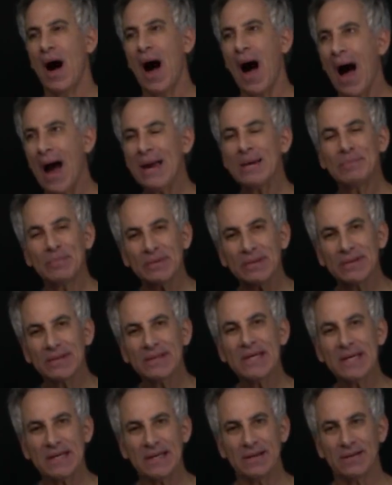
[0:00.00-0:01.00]
I
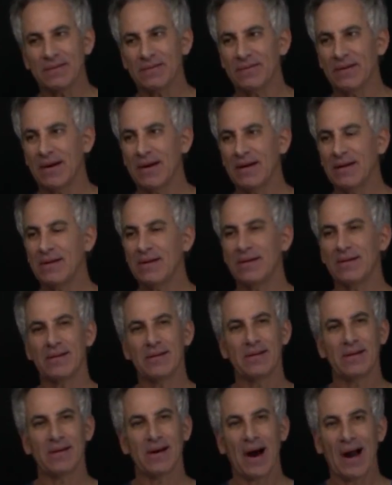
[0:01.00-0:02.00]
believe,
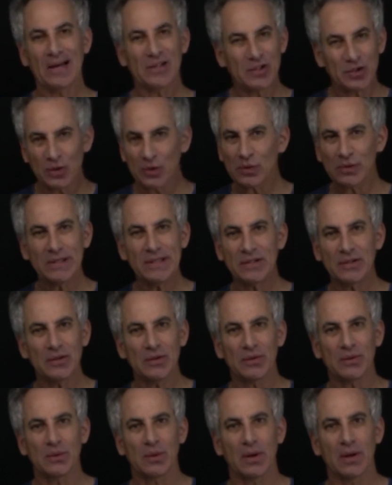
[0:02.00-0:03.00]
I truly
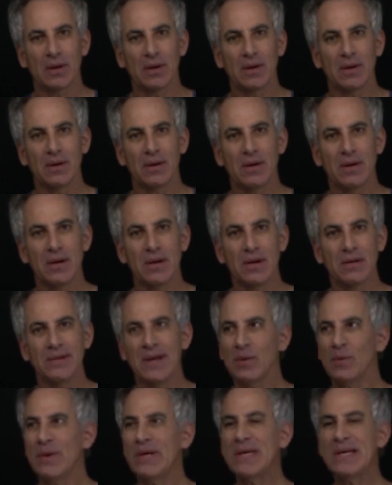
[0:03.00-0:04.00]
do,
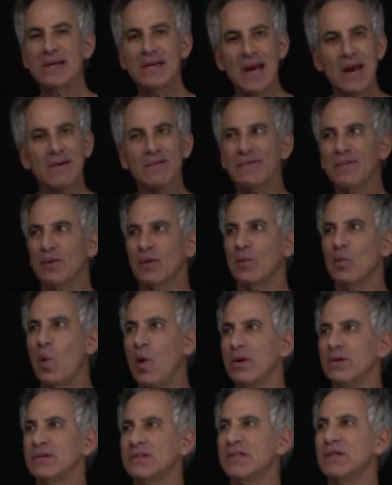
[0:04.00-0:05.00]
that we never
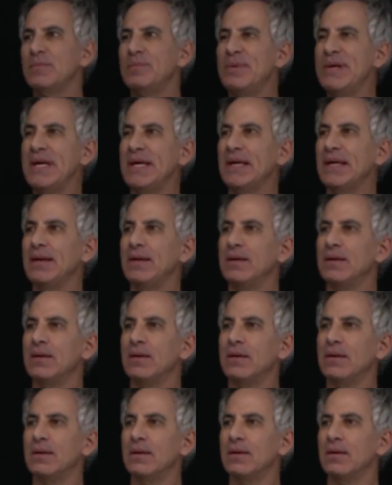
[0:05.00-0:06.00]
want to be
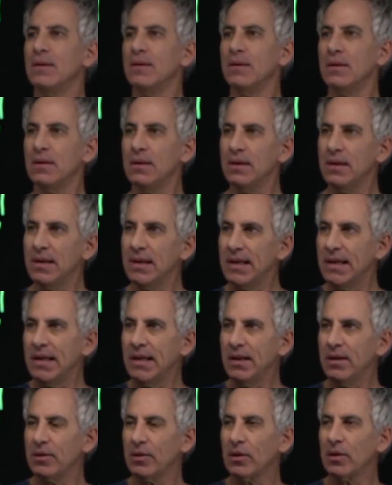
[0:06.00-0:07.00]

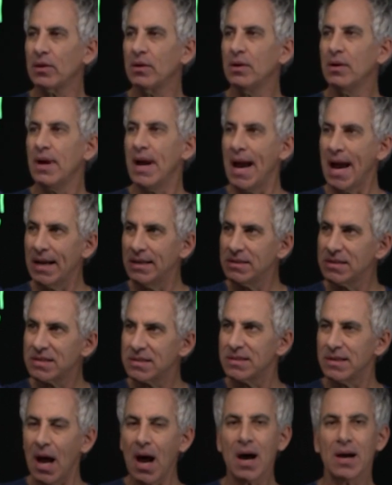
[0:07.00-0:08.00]
here and
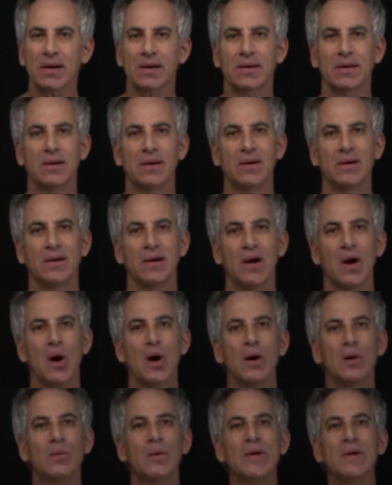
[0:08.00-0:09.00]
stuck.
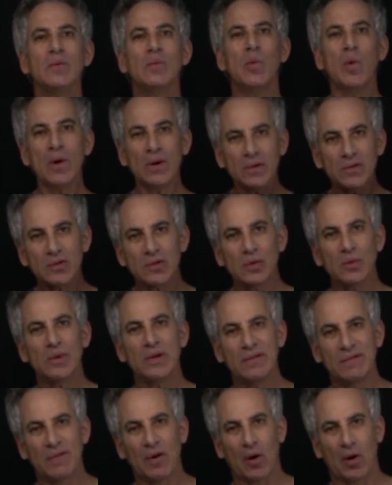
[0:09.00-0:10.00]
We want to
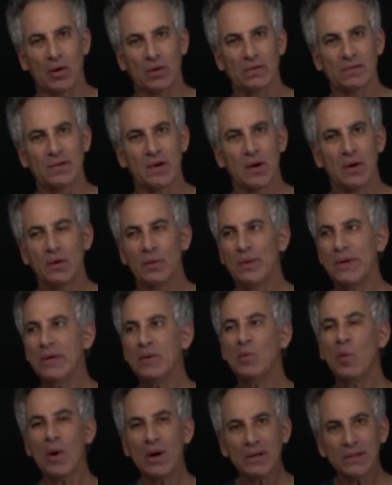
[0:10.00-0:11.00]
evolve. We
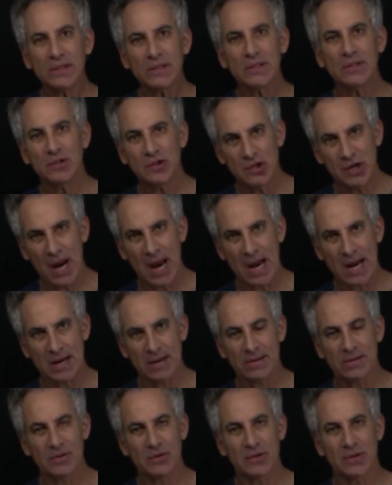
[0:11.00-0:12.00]
want to
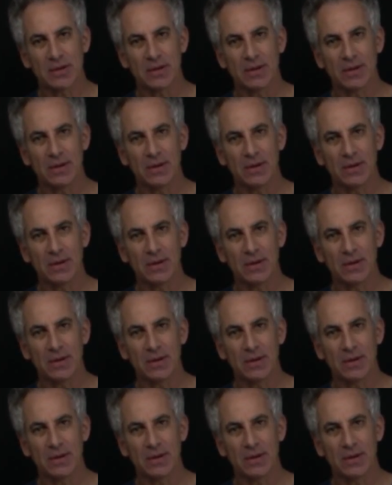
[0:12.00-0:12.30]
change.